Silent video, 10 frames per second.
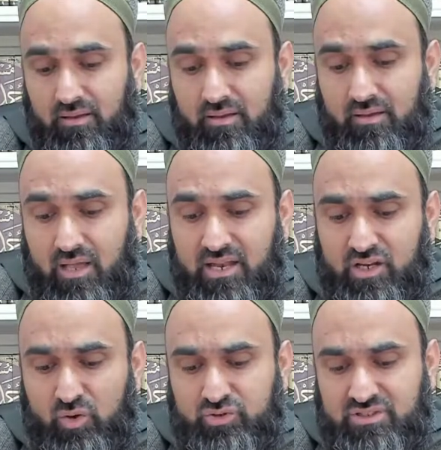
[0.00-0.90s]
And he
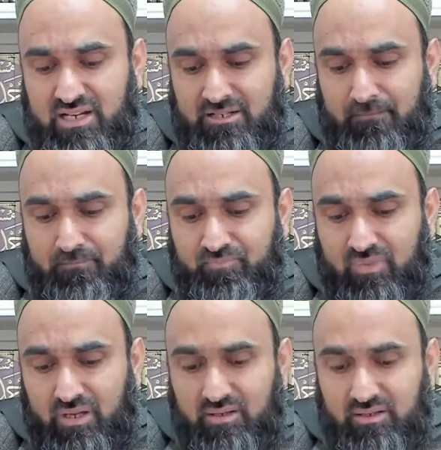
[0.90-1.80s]
also said
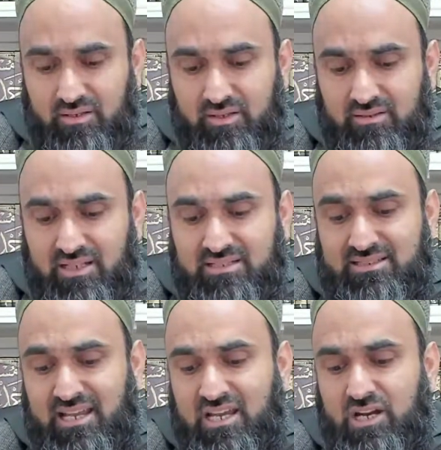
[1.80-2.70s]
that
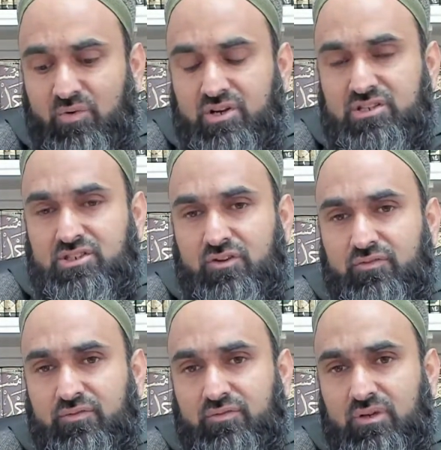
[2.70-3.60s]
take advantage
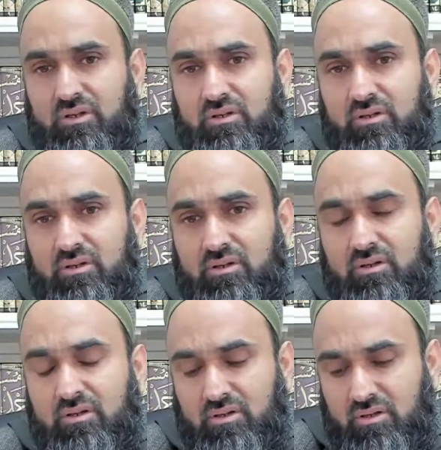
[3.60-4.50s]
of
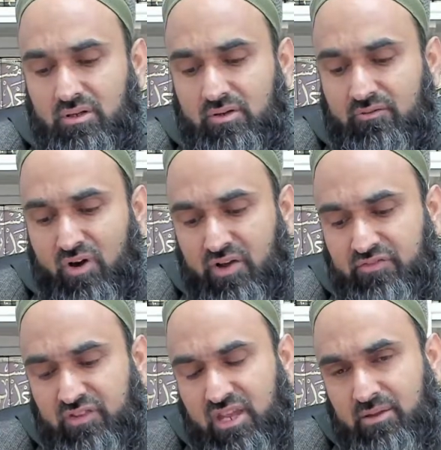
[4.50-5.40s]
5
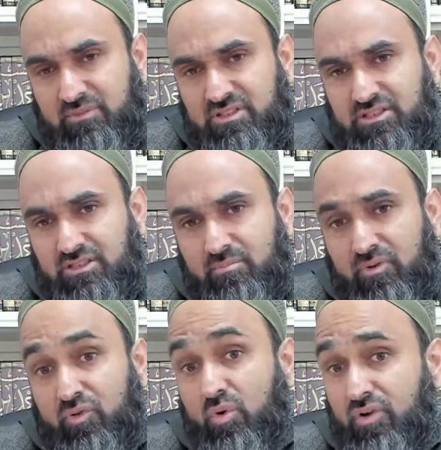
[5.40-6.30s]
things
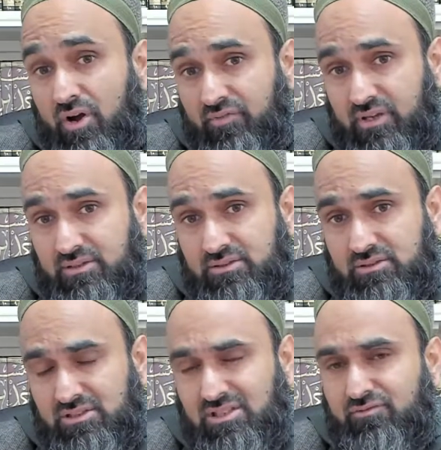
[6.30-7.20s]
before 5 things.
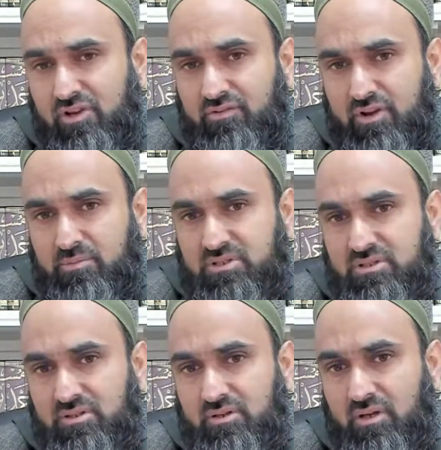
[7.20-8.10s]
It's a very famous
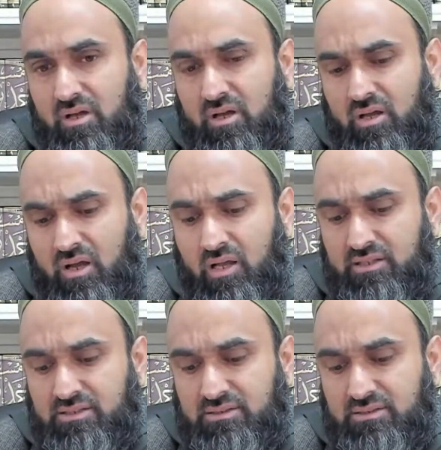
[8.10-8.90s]
hadith.